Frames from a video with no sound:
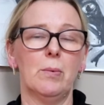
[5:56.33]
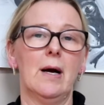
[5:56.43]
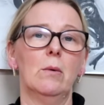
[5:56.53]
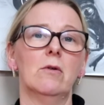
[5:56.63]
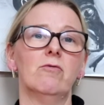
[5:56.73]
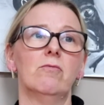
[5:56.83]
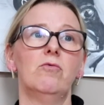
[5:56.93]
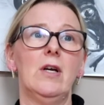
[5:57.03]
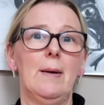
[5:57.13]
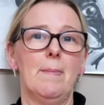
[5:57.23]
but I will
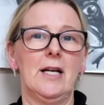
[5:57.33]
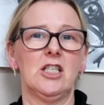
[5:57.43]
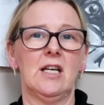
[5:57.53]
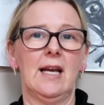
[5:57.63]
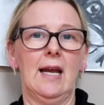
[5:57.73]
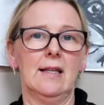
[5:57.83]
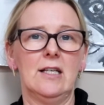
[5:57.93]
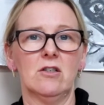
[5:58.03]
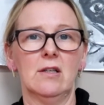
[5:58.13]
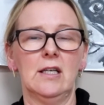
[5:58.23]
re-mention again
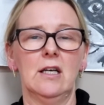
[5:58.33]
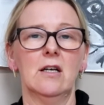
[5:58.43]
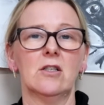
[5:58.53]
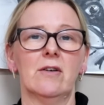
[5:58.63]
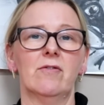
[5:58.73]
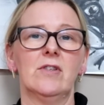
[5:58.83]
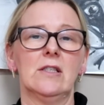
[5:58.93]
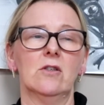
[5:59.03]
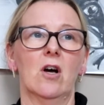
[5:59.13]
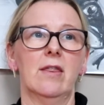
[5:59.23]
later on in the year because I've
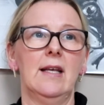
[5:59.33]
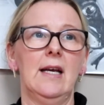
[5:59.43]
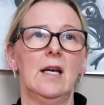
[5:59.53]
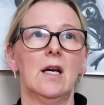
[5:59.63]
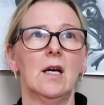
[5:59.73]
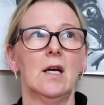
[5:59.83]
still got the